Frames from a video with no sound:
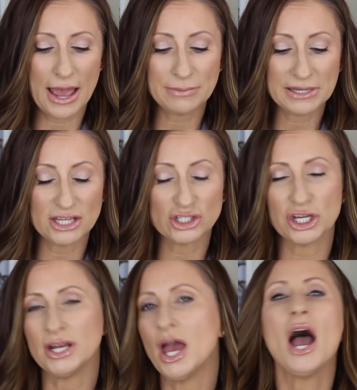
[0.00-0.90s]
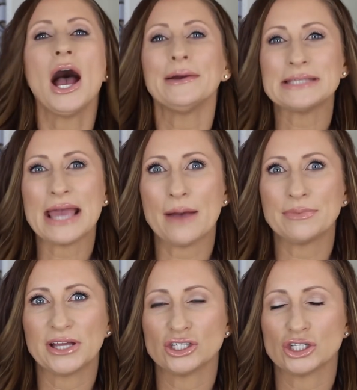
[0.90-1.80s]
Application, I would say
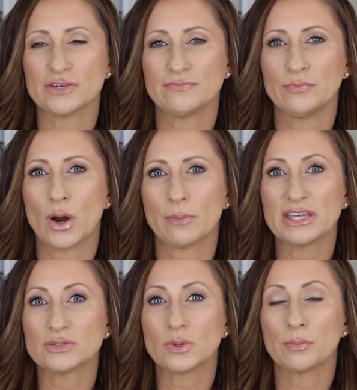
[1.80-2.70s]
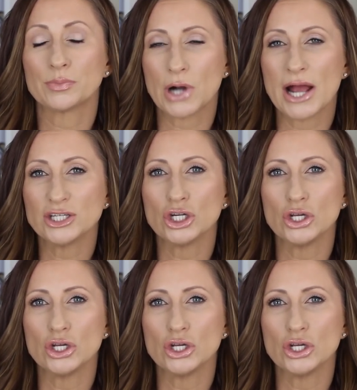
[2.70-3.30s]
applications of four because with a brush,